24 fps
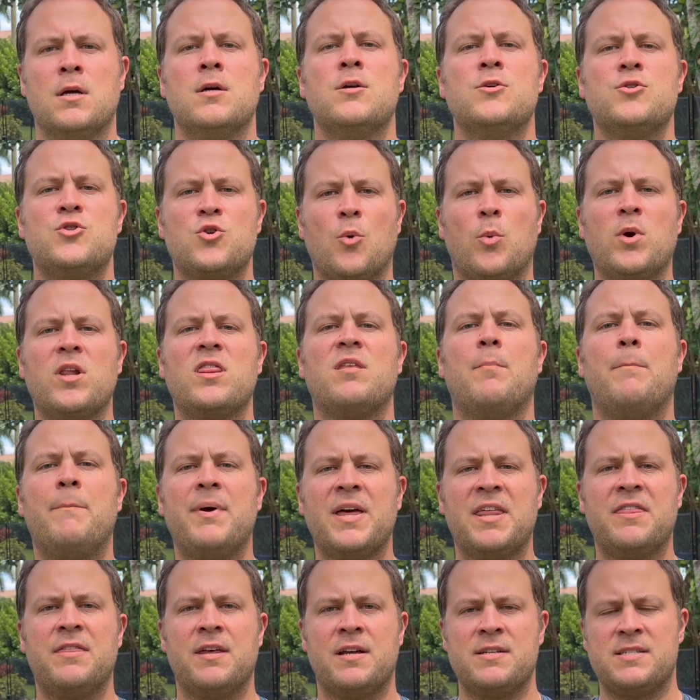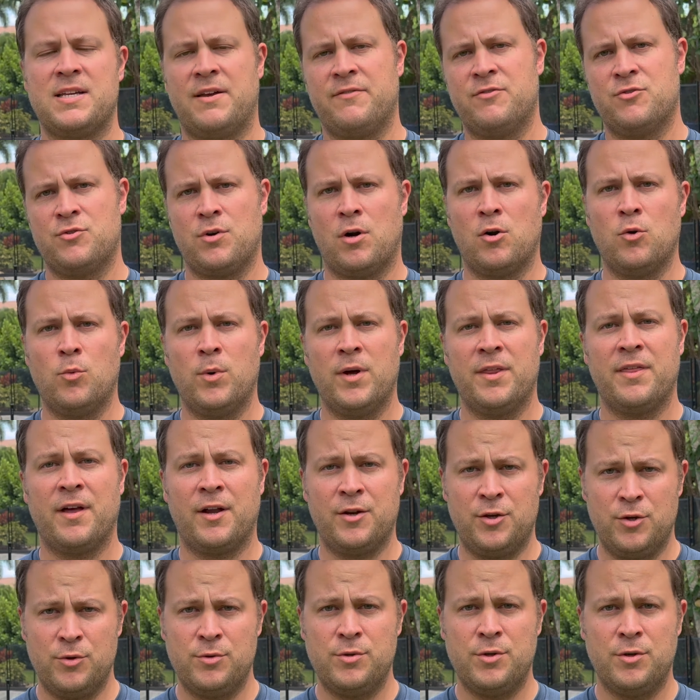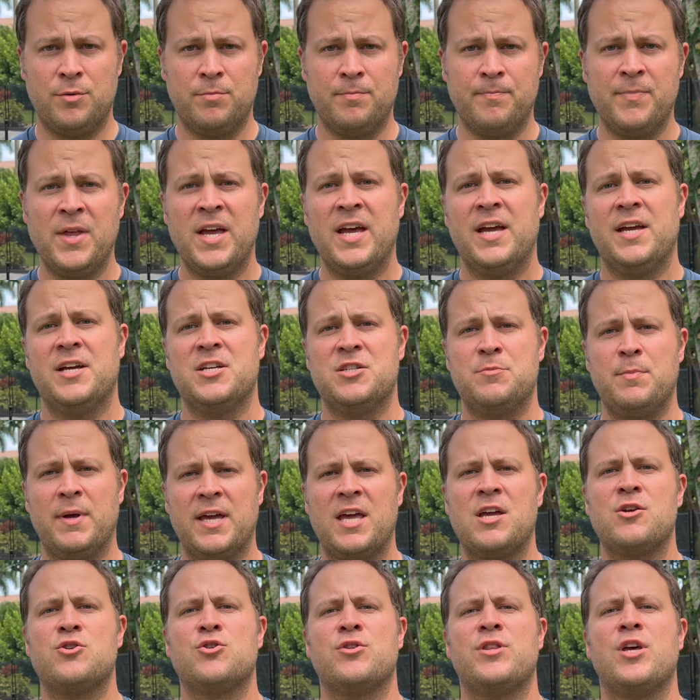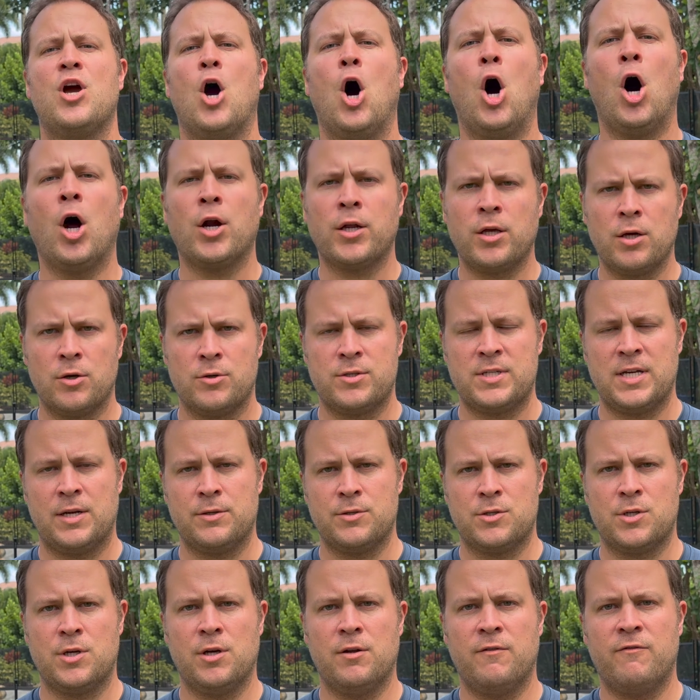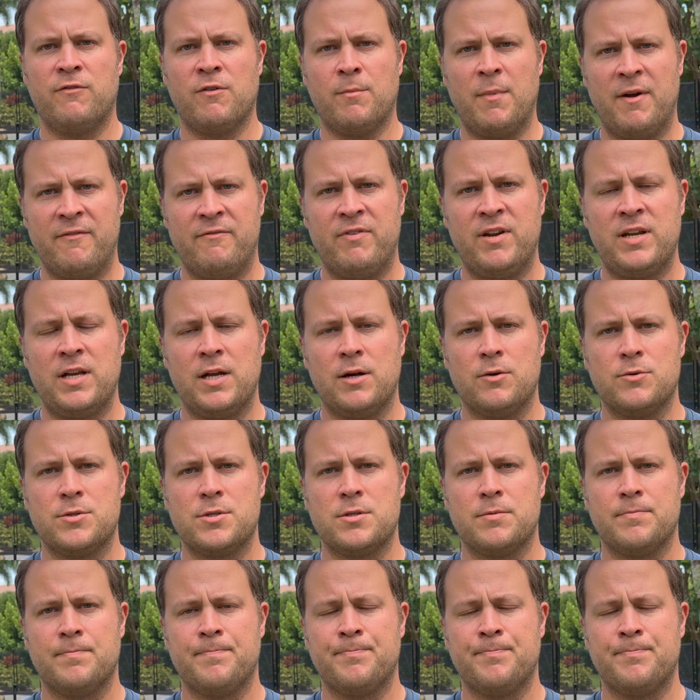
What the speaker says: So one of the big things I've struggled with on YouTube is making sure the audio sounds good for my videos.